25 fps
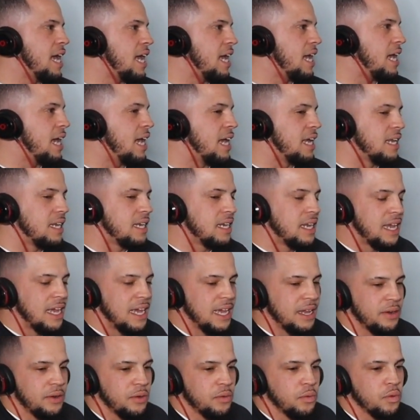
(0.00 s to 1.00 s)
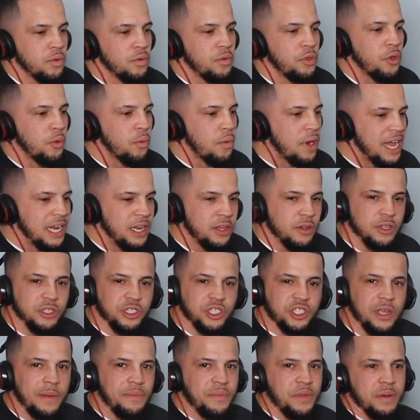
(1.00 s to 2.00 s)
And the radio
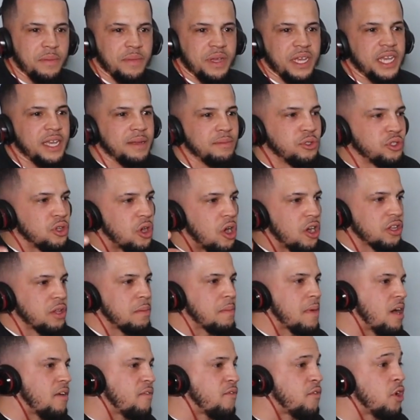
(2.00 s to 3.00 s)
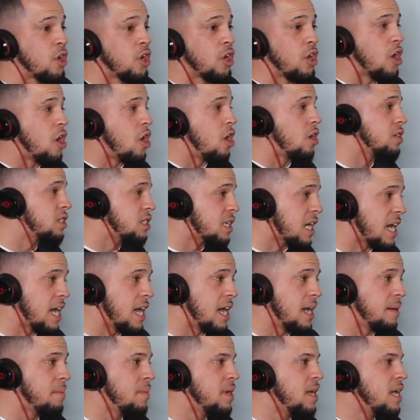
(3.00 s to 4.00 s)
is something that me and talked about for a long
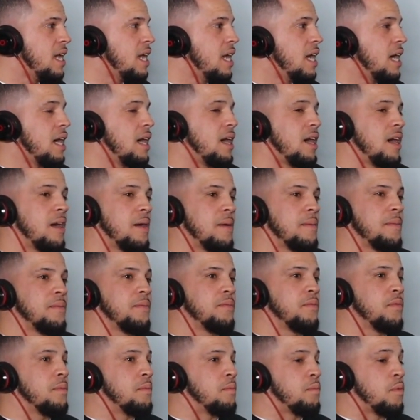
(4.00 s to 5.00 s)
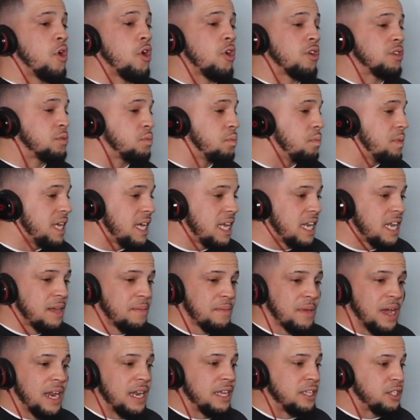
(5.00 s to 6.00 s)
time. Bro, because me and him
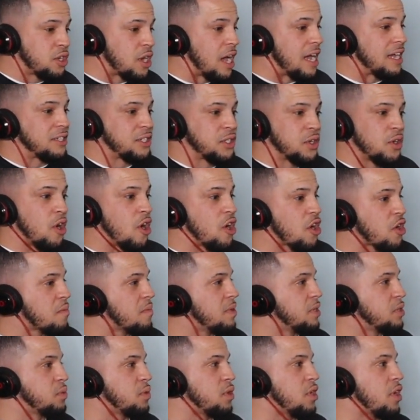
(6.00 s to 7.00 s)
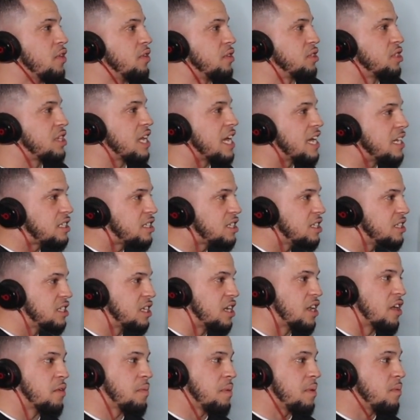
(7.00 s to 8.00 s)
got into actual arguments with other stations and other